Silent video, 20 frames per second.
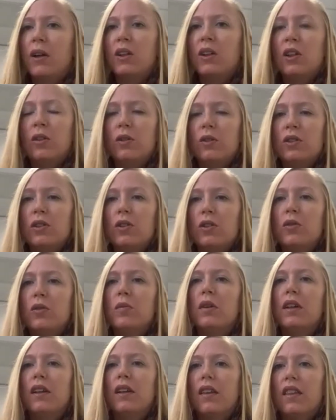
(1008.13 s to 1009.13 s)
YouTube
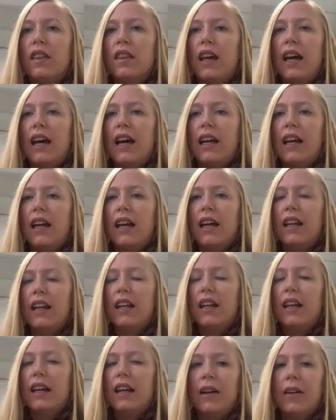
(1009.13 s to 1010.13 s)
that
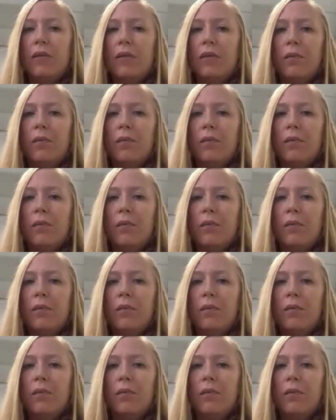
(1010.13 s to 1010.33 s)
um,